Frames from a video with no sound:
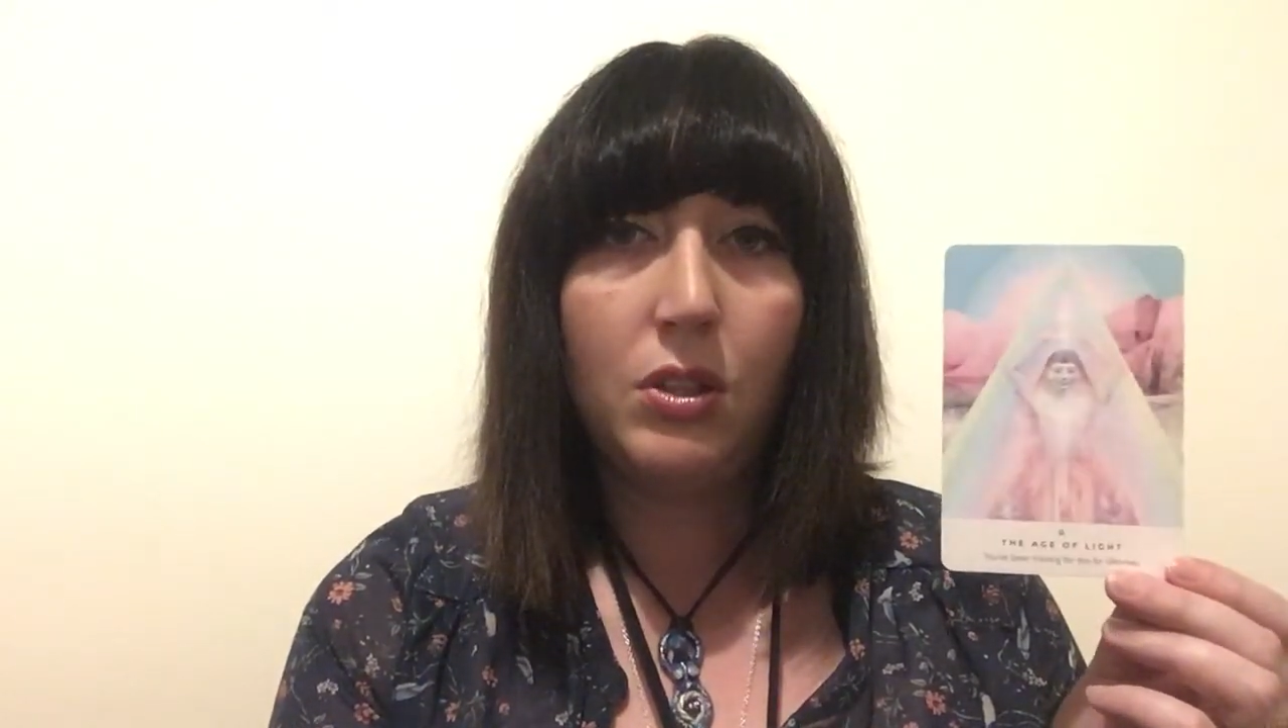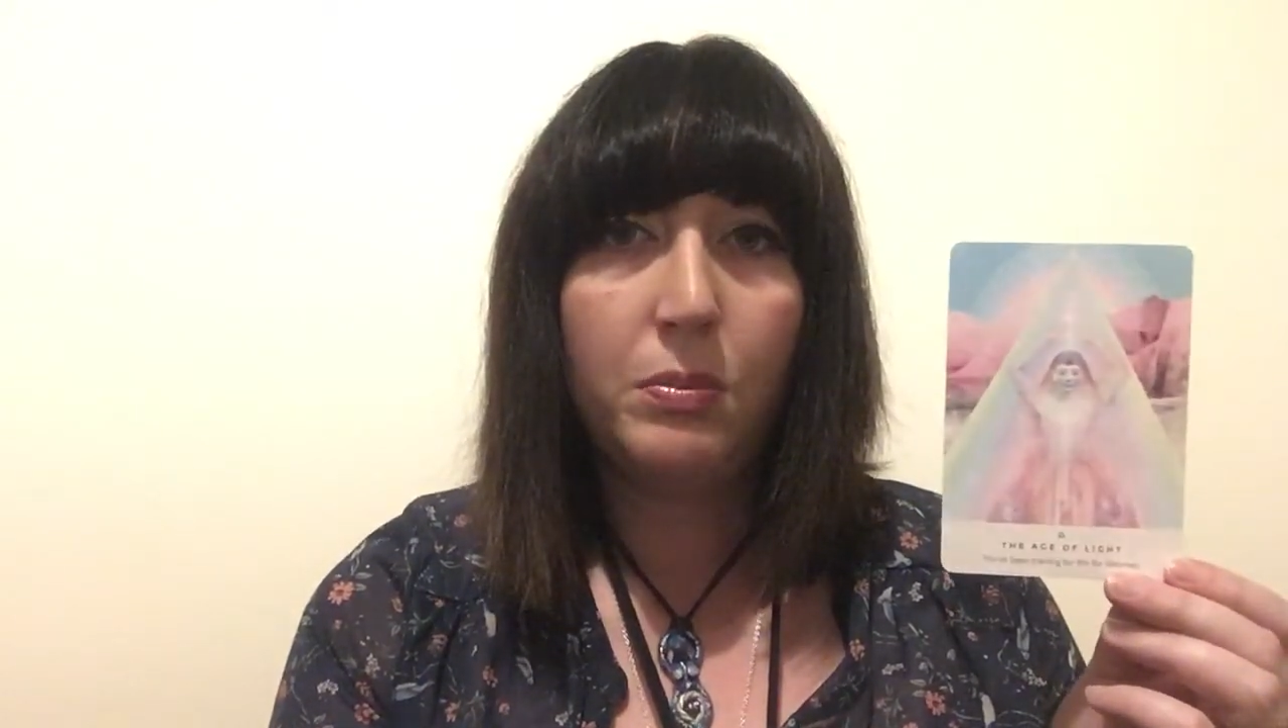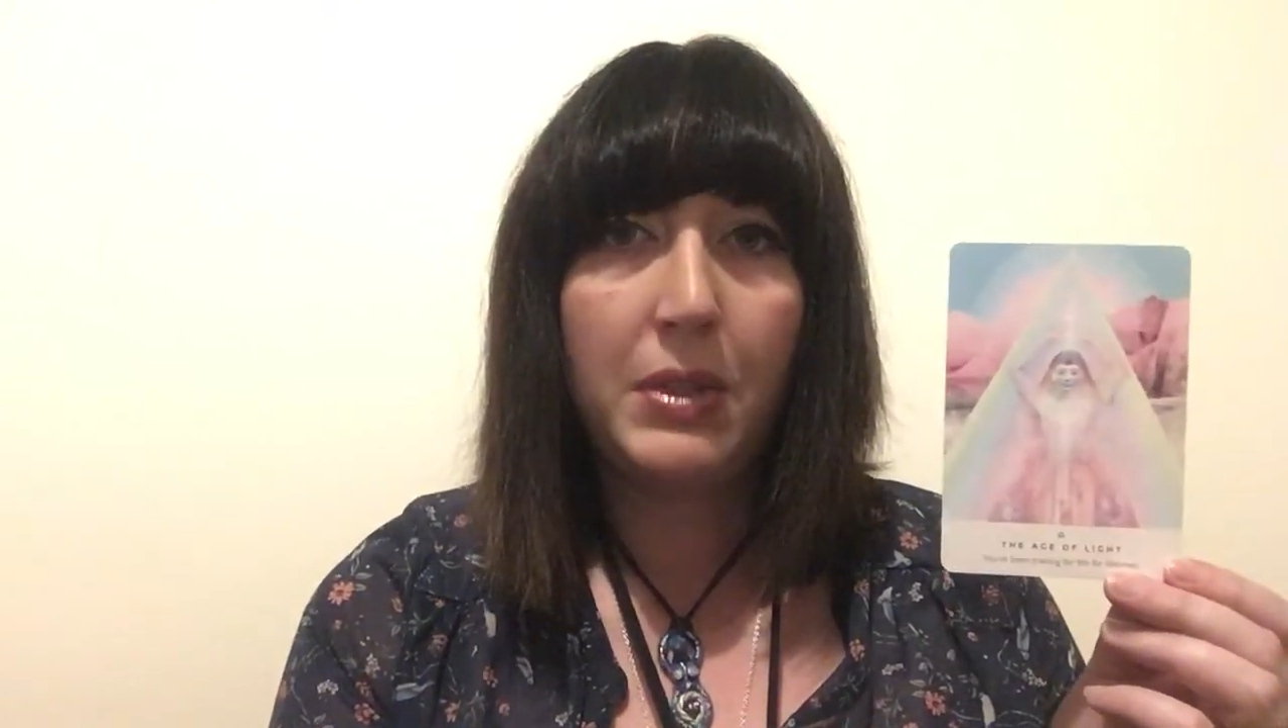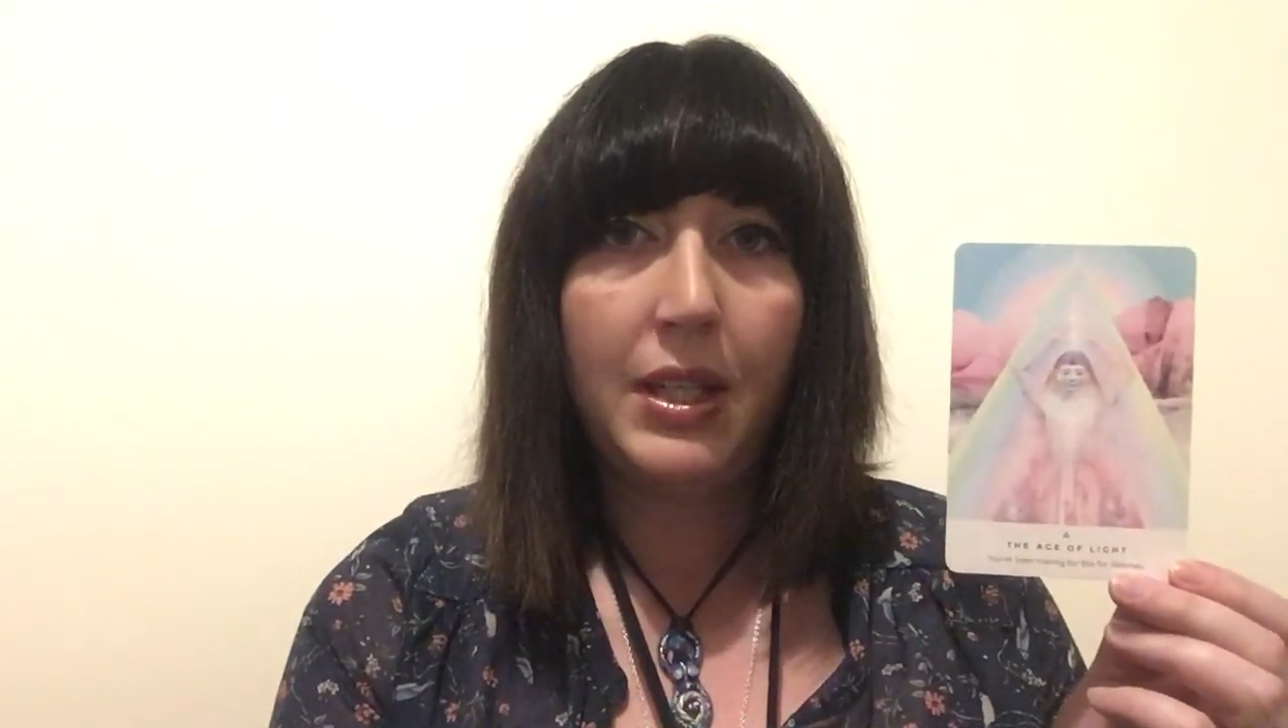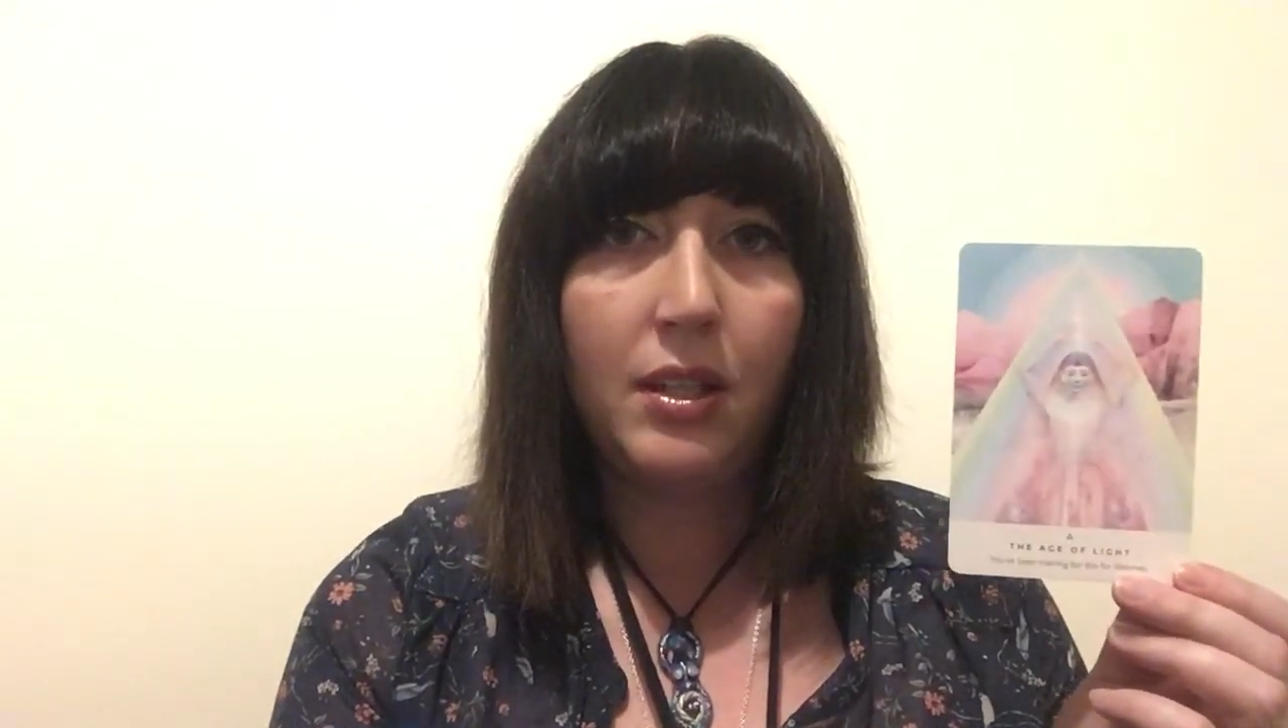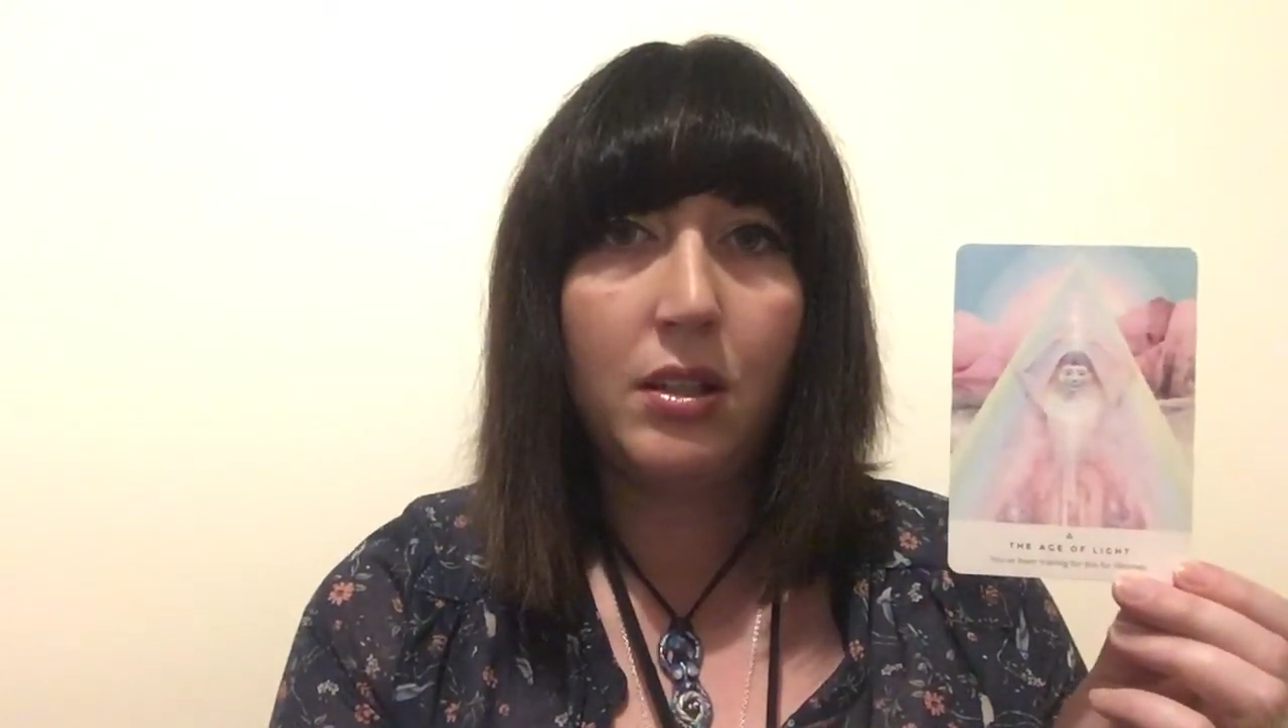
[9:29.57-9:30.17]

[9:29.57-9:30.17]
you're being